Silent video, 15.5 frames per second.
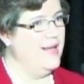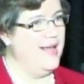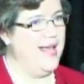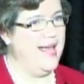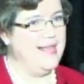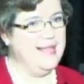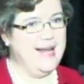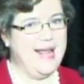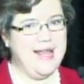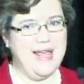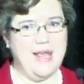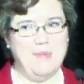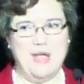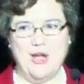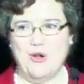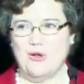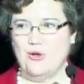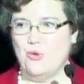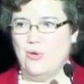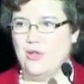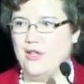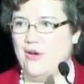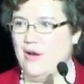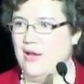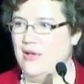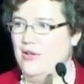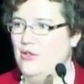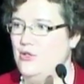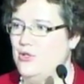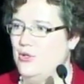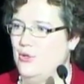And then I came here to North Carolina
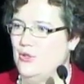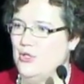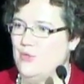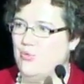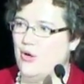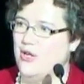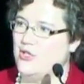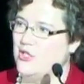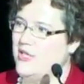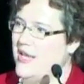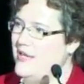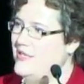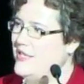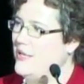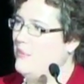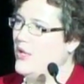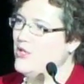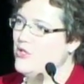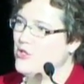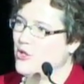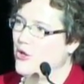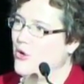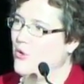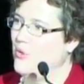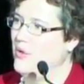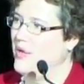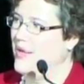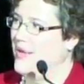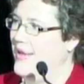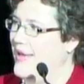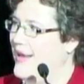New Schools Project eighteen months ago,
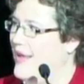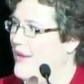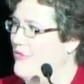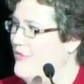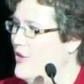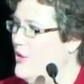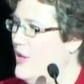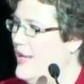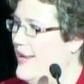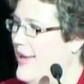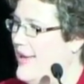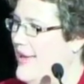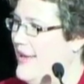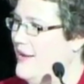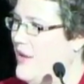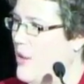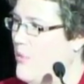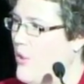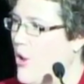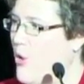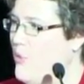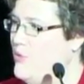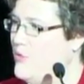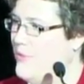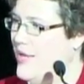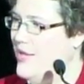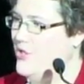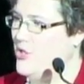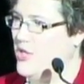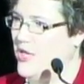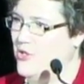and I felt like I had come home to my
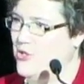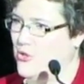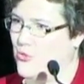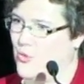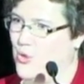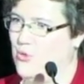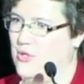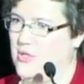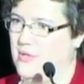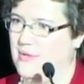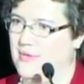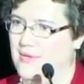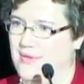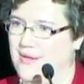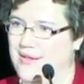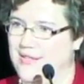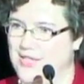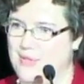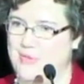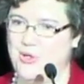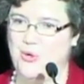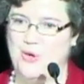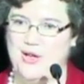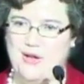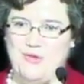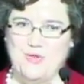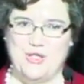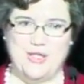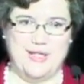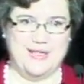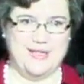education roots, and it's been great ever
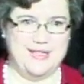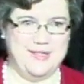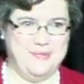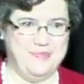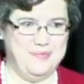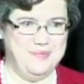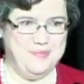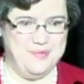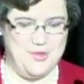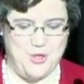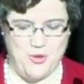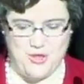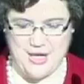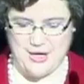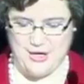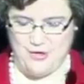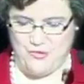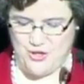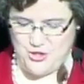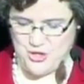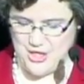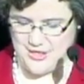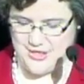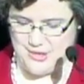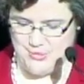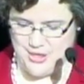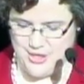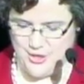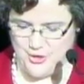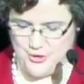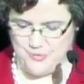since. So thank you for the chance to be
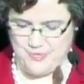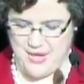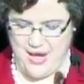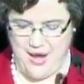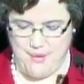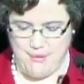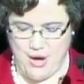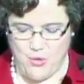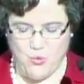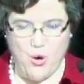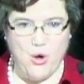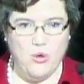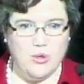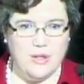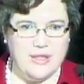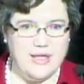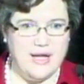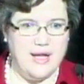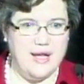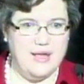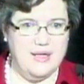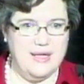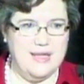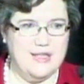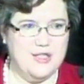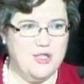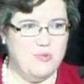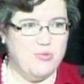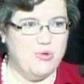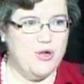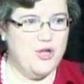here. My role today is to
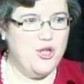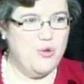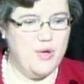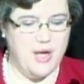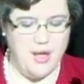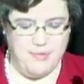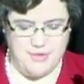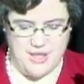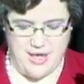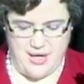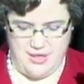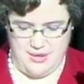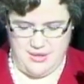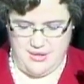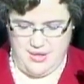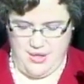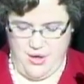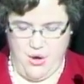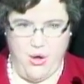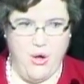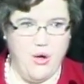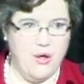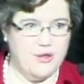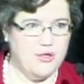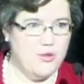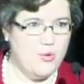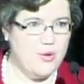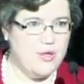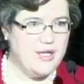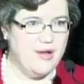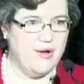bring you an update on the
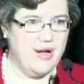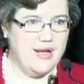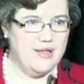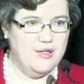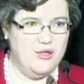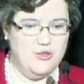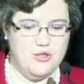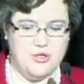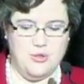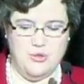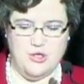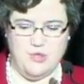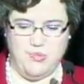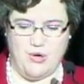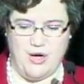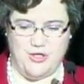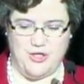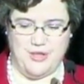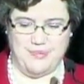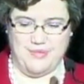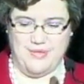North Carolina New Schools Project.